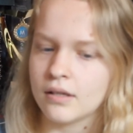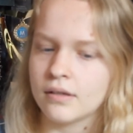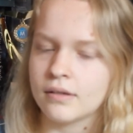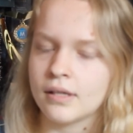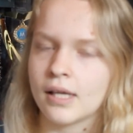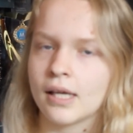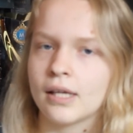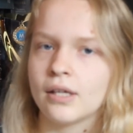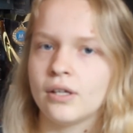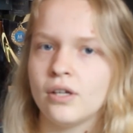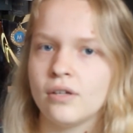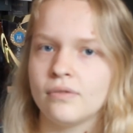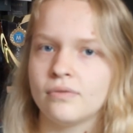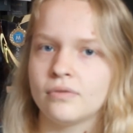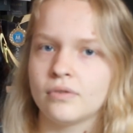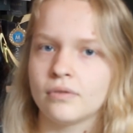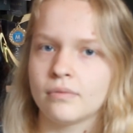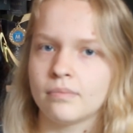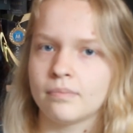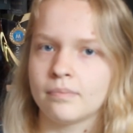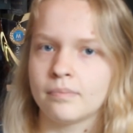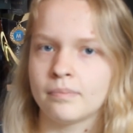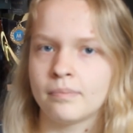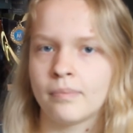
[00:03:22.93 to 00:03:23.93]
Thank you
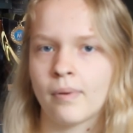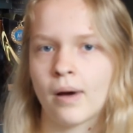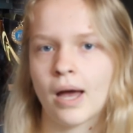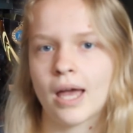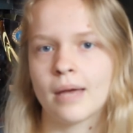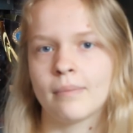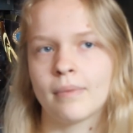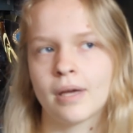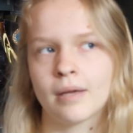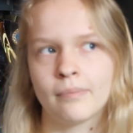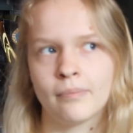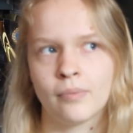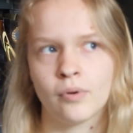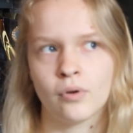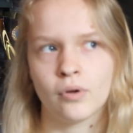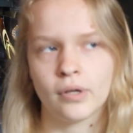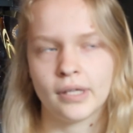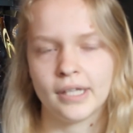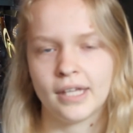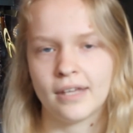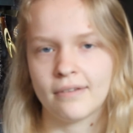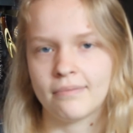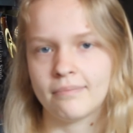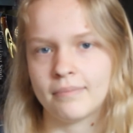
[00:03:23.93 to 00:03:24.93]
for buying my book,
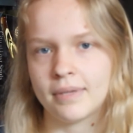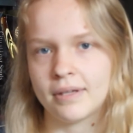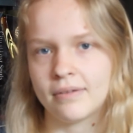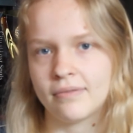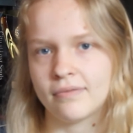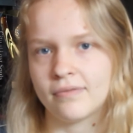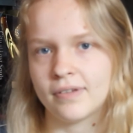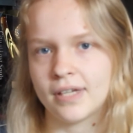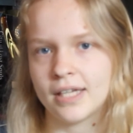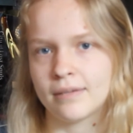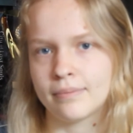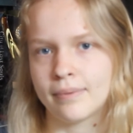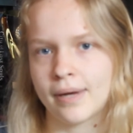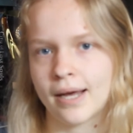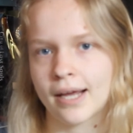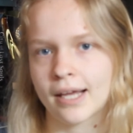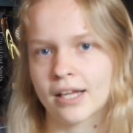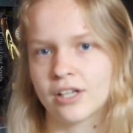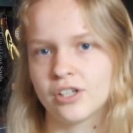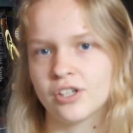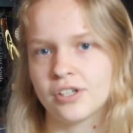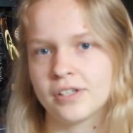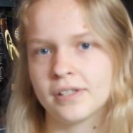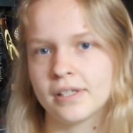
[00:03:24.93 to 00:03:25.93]
giving me
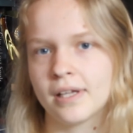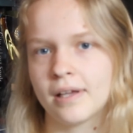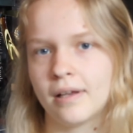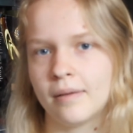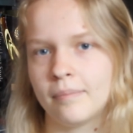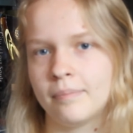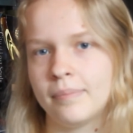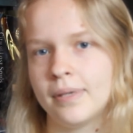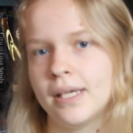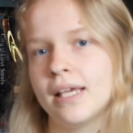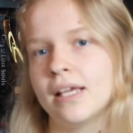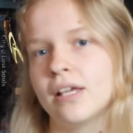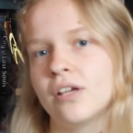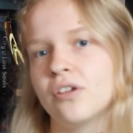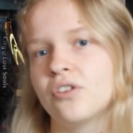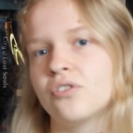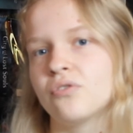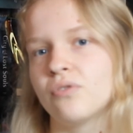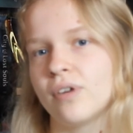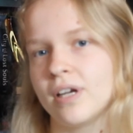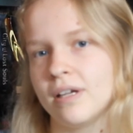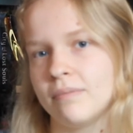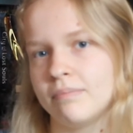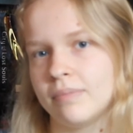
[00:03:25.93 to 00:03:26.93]
feedback, just like being
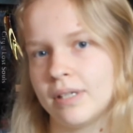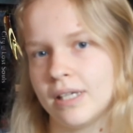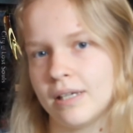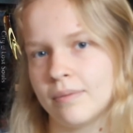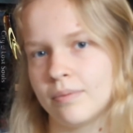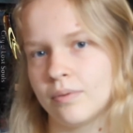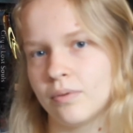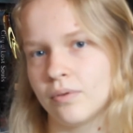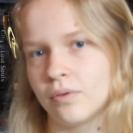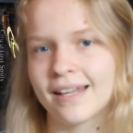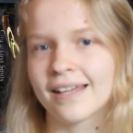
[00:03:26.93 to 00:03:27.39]
great people.